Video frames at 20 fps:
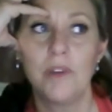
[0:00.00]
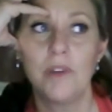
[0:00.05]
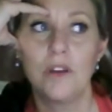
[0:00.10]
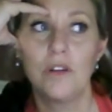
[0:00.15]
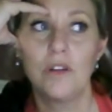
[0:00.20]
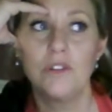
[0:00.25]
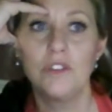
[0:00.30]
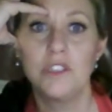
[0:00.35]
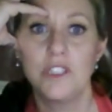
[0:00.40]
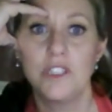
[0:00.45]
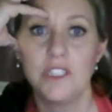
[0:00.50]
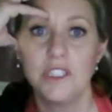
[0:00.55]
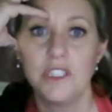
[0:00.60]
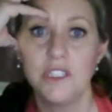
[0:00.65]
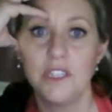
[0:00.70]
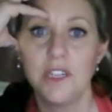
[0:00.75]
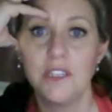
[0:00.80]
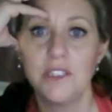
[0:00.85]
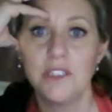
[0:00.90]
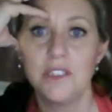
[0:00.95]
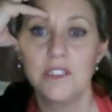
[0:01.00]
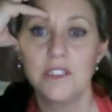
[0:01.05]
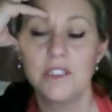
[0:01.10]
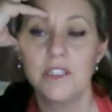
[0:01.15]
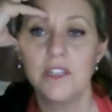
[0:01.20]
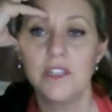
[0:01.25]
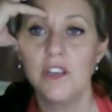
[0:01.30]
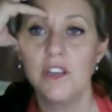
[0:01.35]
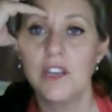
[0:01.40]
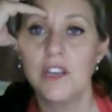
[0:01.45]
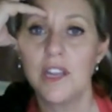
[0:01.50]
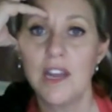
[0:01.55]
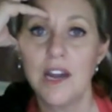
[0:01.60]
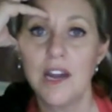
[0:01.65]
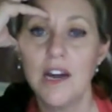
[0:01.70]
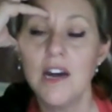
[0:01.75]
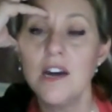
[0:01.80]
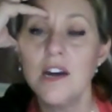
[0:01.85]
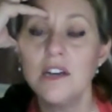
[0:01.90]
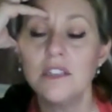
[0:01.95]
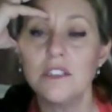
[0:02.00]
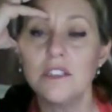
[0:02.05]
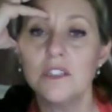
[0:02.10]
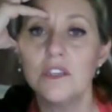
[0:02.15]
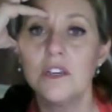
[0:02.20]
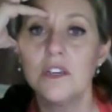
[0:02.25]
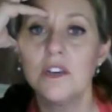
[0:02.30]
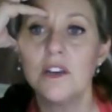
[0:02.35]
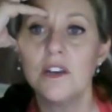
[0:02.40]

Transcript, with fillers: because you just you can't